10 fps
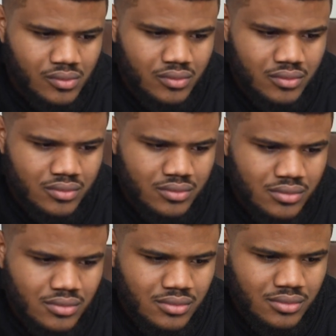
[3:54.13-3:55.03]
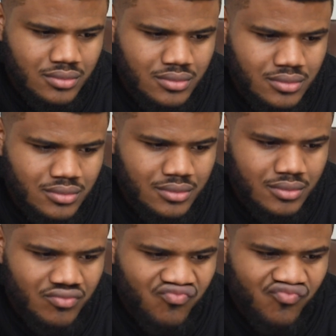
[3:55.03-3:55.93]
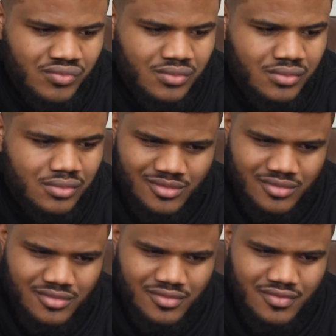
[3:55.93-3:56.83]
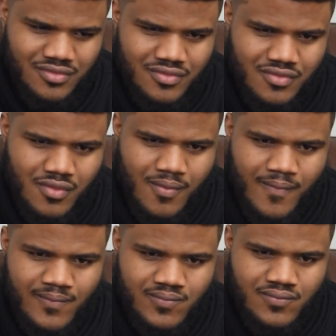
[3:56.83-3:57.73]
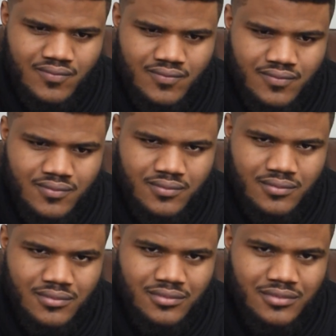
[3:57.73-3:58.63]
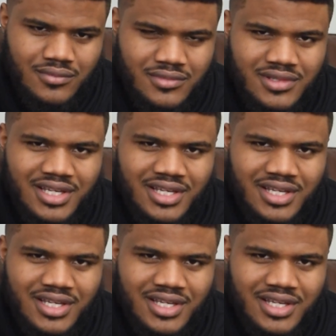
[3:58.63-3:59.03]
The person shown says nothing.